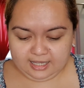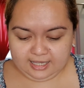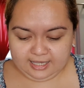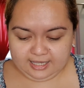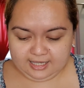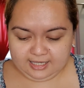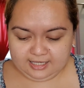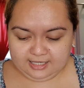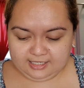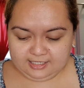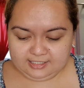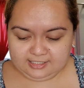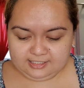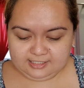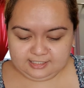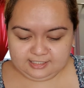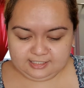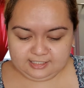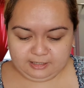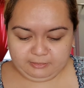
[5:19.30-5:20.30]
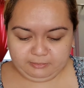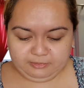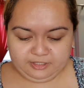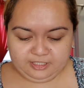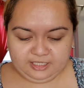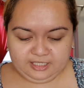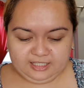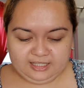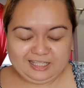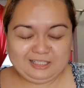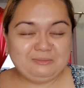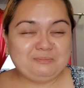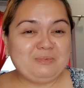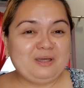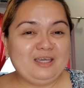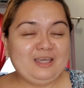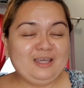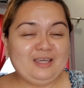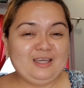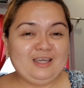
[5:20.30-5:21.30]
is something that
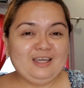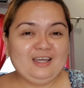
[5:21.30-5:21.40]
my